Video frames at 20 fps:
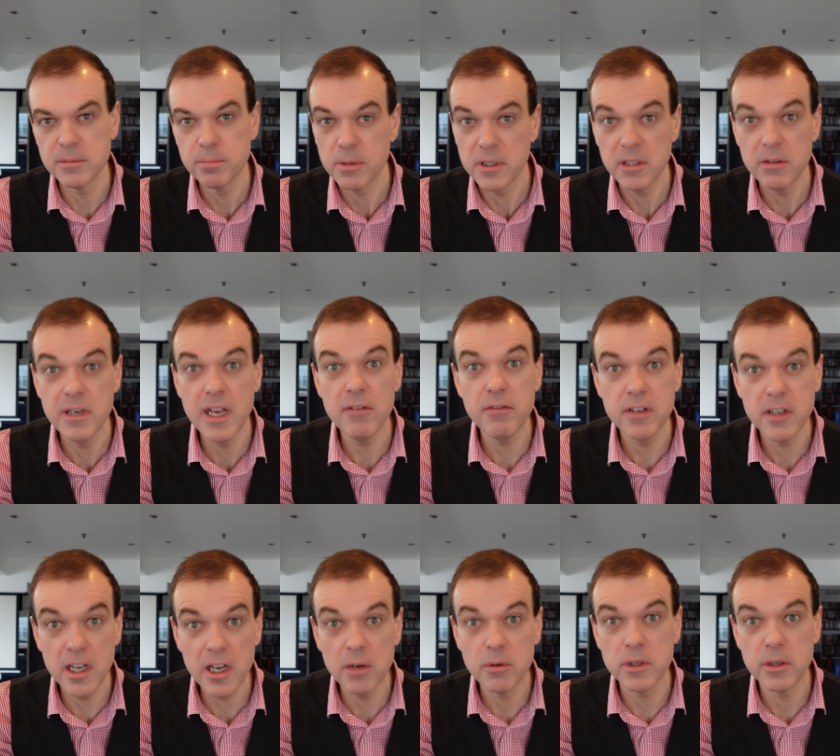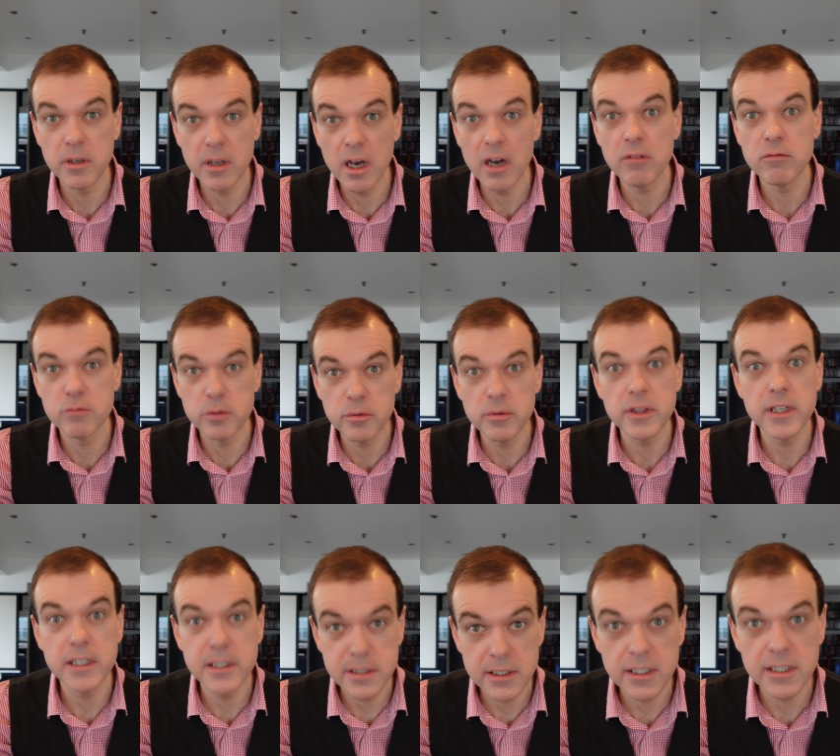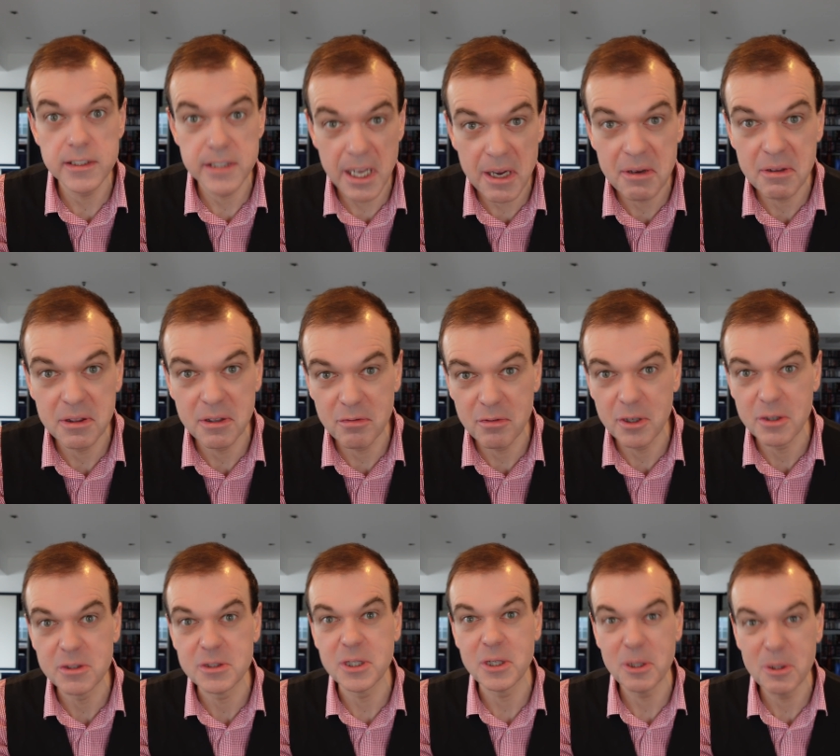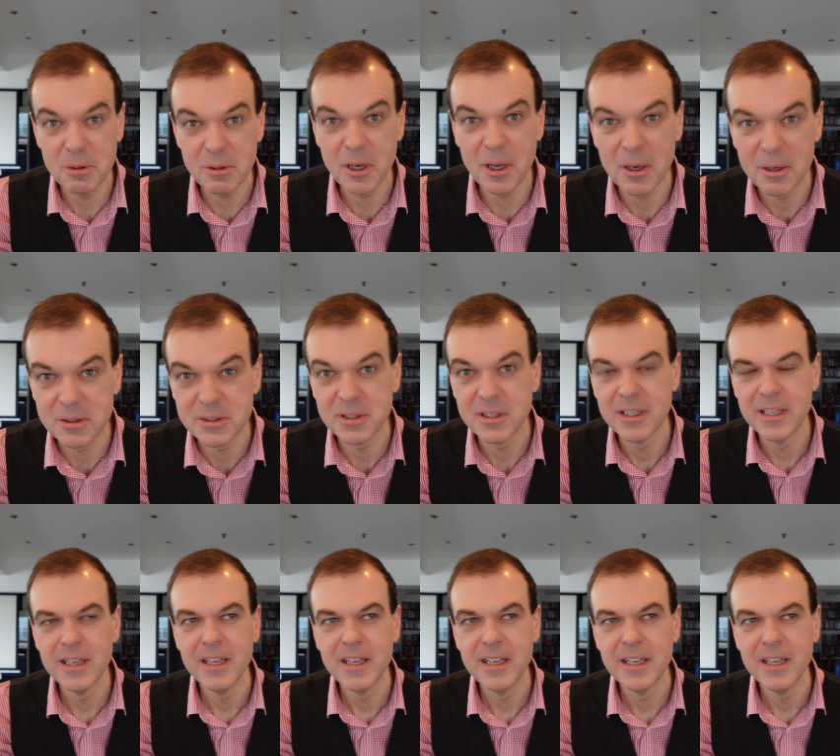But you never know. You can't rule these things out in the future. Who knows?